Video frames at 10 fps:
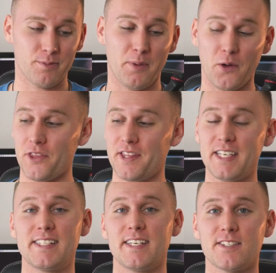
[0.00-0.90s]
for both of
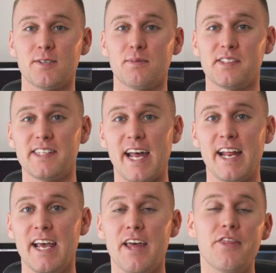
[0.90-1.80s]
these systems
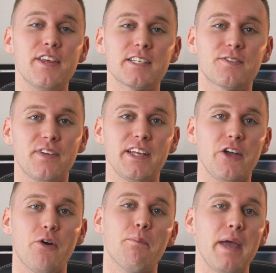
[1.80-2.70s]
that this
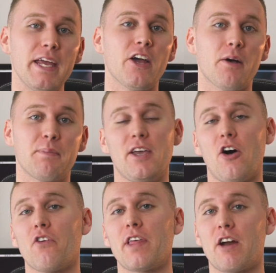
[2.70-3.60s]
video may not be
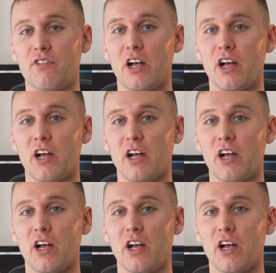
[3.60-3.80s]
all that